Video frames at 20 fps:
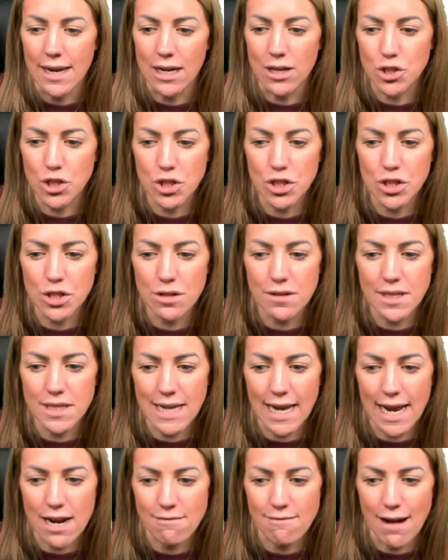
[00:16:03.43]
I'll just do the
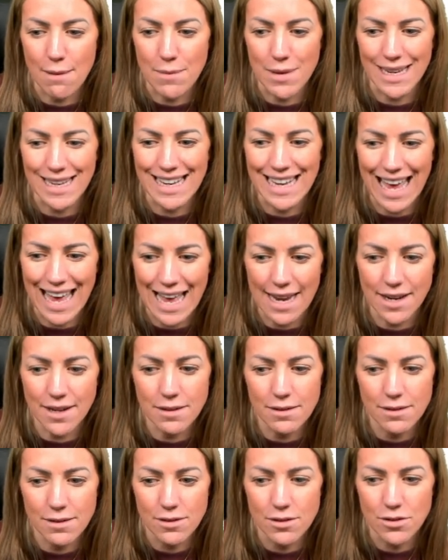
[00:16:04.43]
diagram
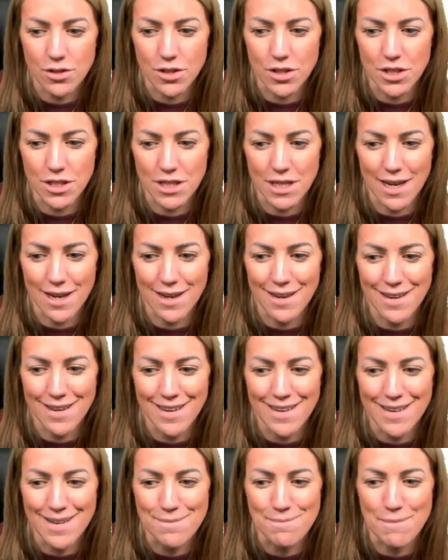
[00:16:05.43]
again, just to
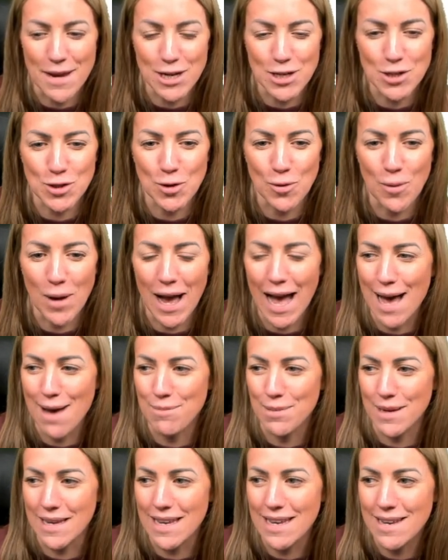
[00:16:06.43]
make sure we're
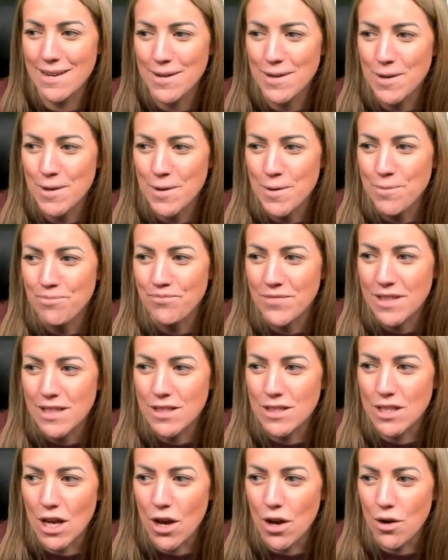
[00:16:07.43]
happy.
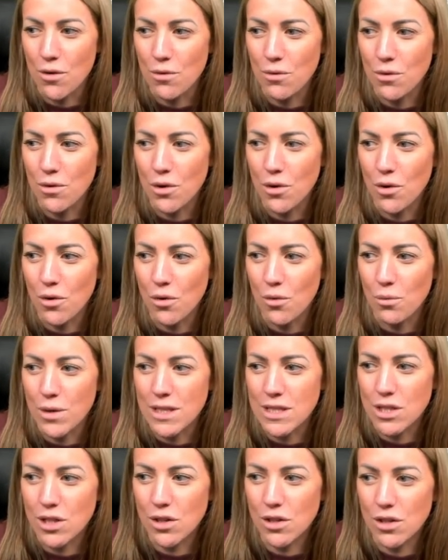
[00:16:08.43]
So we
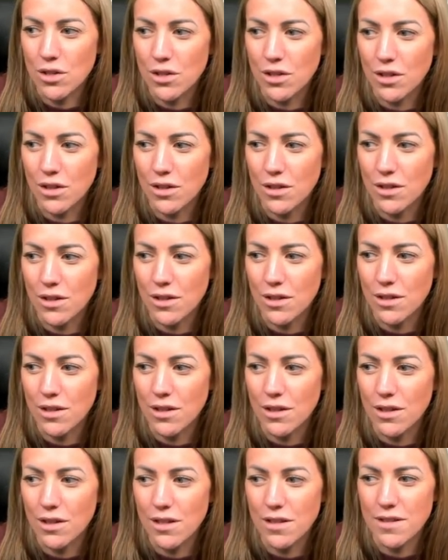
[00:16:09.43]
took
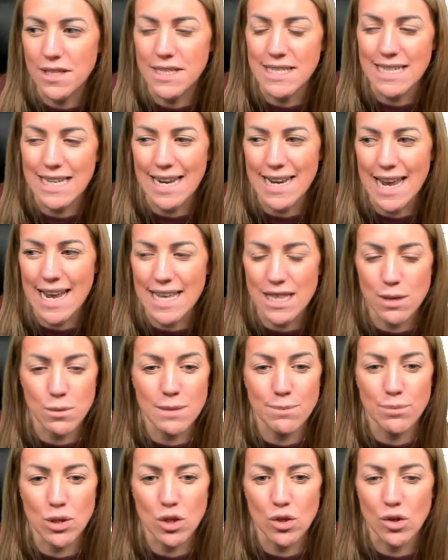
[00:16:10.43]
the DNA that
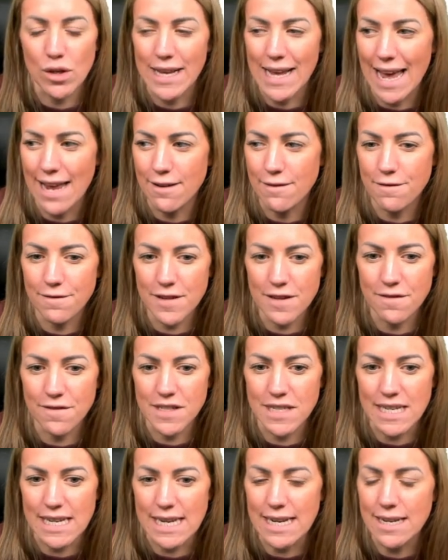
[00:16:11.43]
was purely
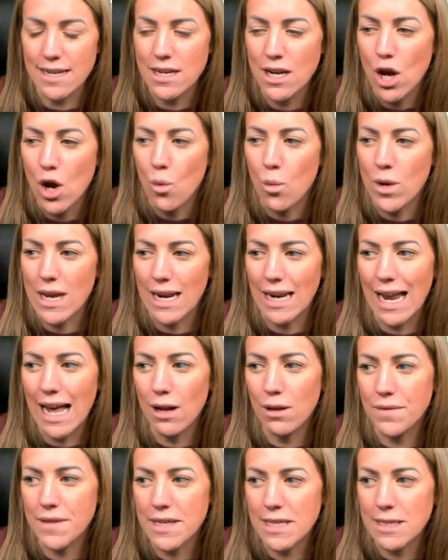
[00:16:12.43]
N15. We
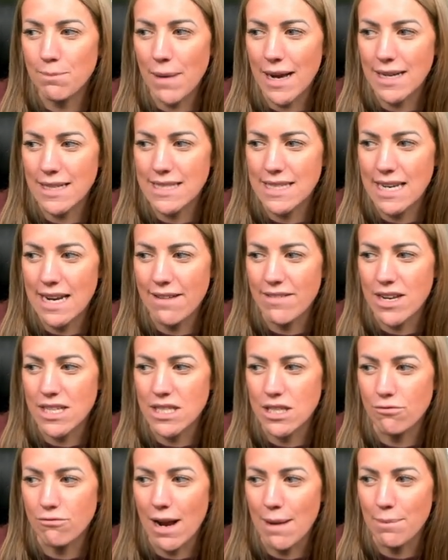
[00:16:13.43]
allowed these bacteria
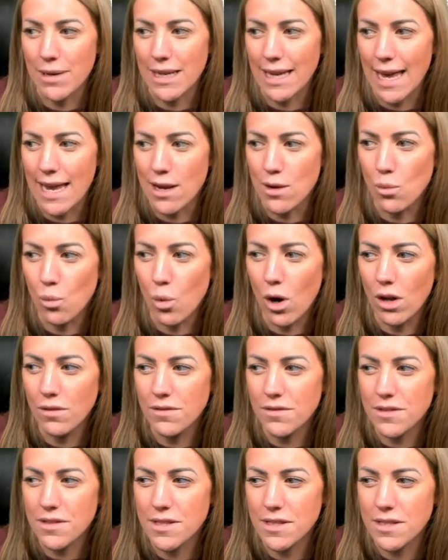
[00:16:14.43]
to replicate
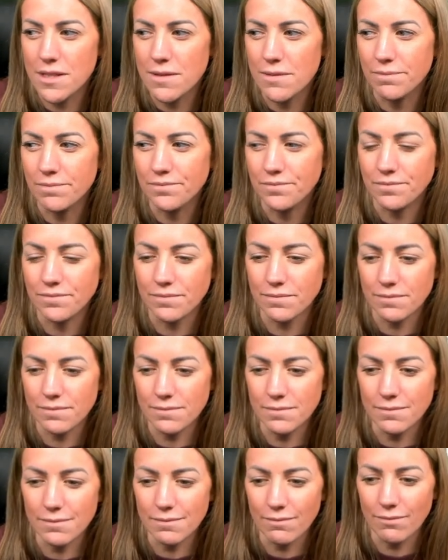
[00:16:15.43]
once
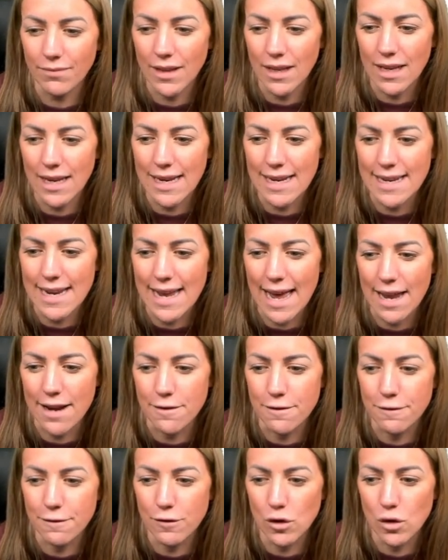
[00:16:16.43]
in
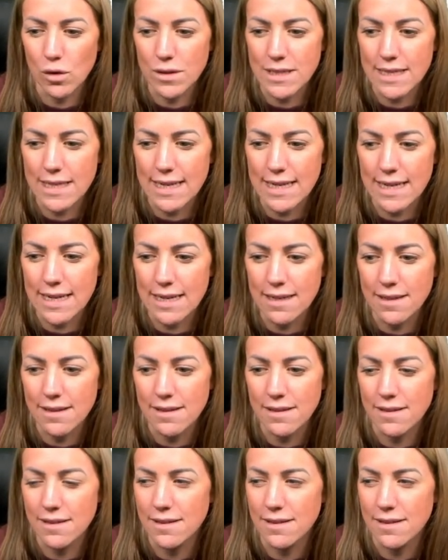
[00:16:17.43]
N14.